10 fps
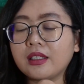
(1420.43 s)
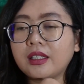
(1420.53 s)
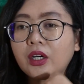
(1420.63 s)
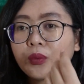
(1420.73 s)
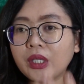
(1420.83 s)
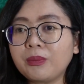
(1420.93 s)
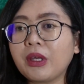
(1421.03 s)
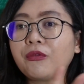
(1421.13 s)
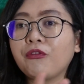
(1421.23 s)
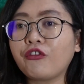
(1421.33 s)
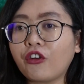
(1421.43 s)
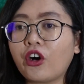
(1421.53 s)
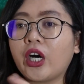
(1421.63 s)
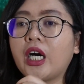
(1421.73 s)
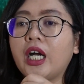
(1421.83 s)
there will be
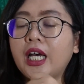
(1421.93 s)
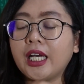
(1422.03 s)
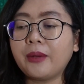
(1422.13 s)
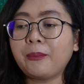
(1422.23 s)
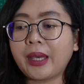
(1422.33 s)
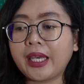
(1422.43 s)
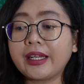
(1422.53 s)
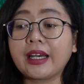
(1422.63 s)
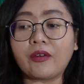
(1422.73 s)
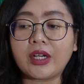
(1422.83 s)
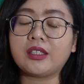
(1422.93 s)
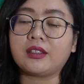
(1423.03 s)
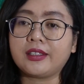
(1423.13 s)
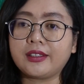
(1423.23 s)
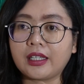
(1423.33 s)
four main
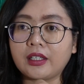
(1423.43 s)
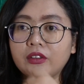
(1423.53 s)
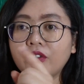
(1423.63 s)
characteristics.